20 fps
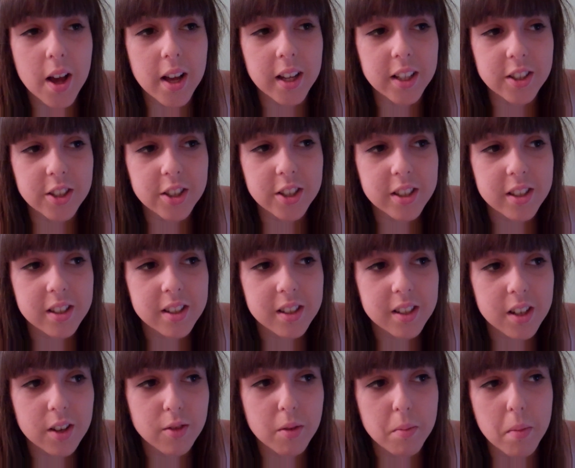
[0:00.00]
and
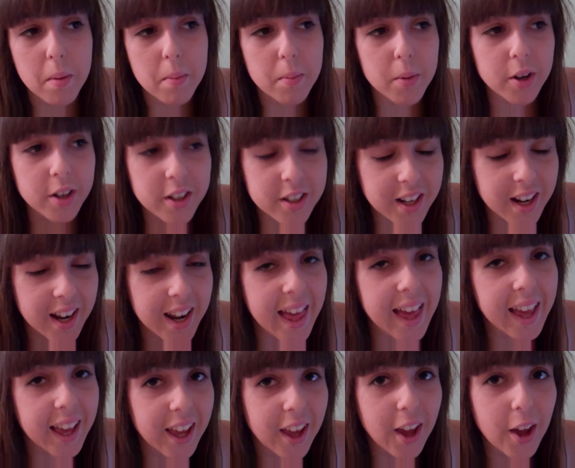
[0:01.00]
just remember to
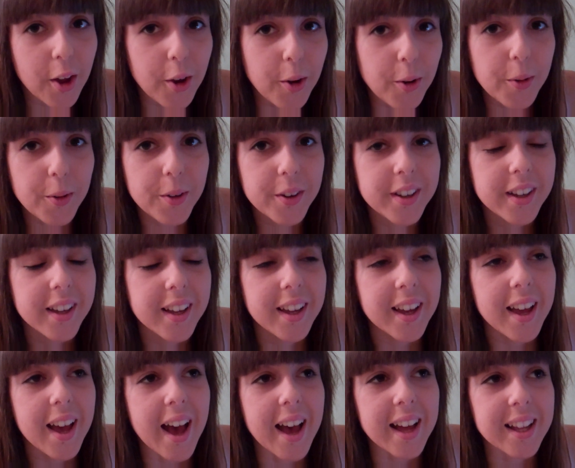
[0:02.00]
let go
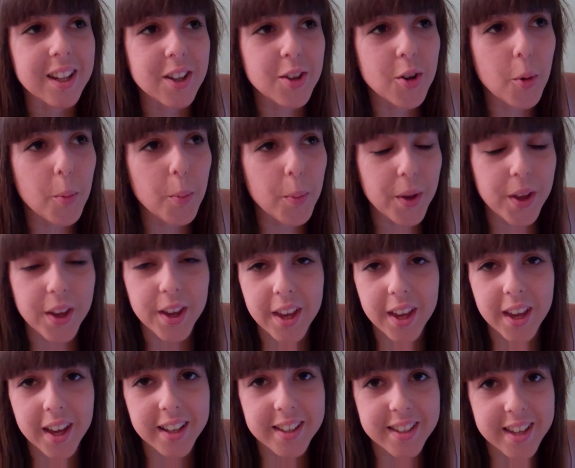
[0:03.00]
and not be
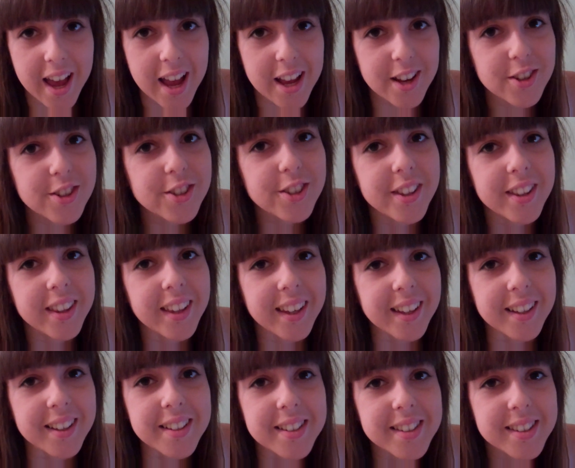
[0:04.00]
attached to
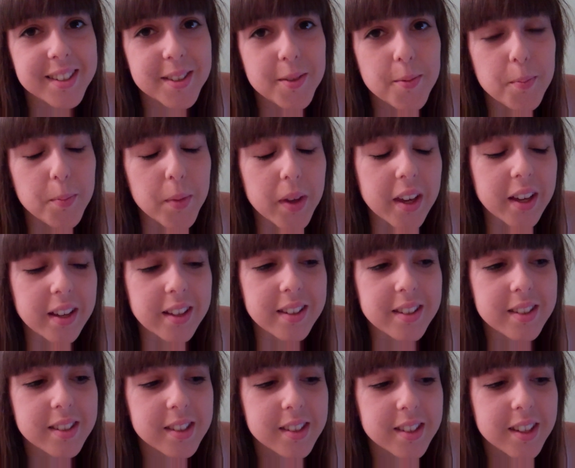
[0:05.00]
things,
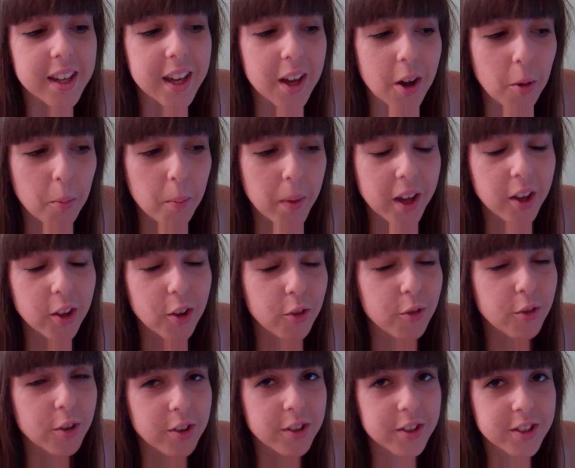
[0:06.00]
because it'll make you
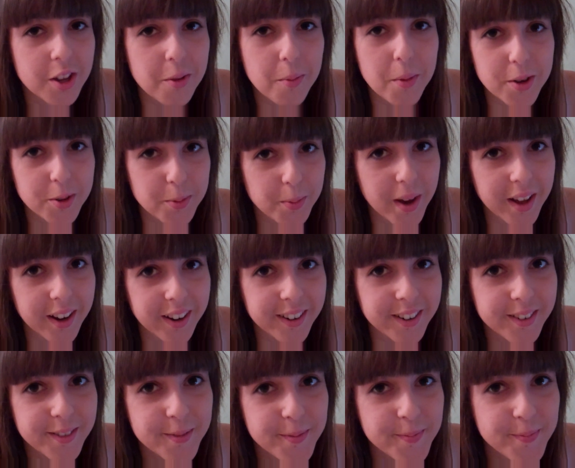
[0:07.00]
feel so much better.
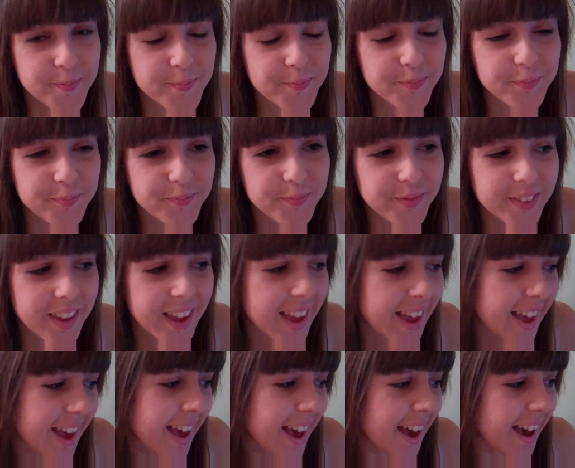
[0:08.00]

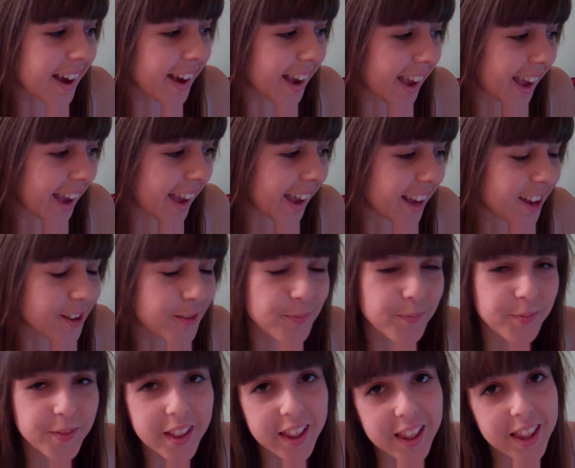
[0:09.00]
Okay,
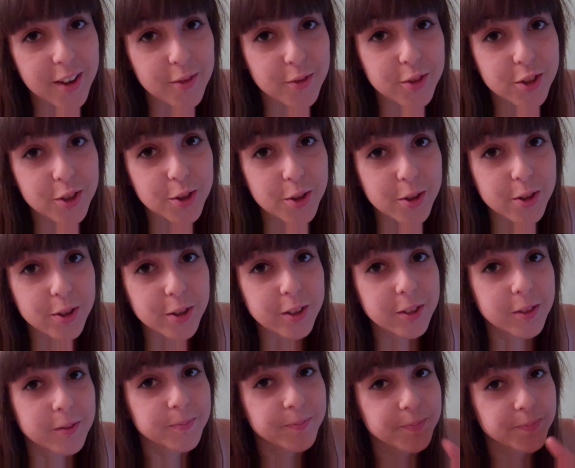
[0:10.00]
love to you all.
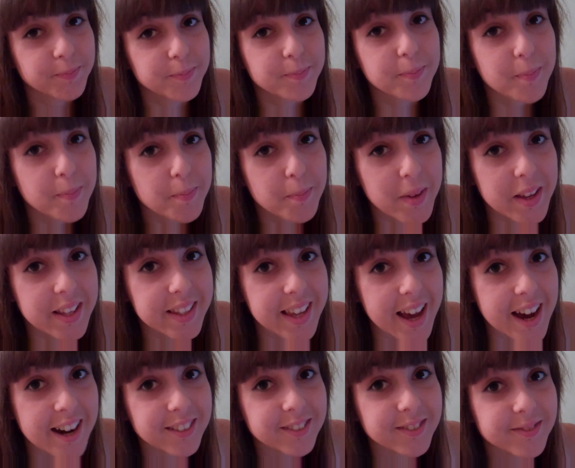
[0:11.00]
Peace
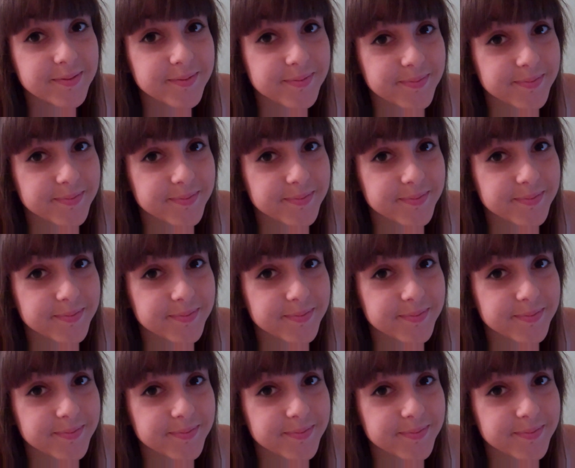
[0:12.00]
out.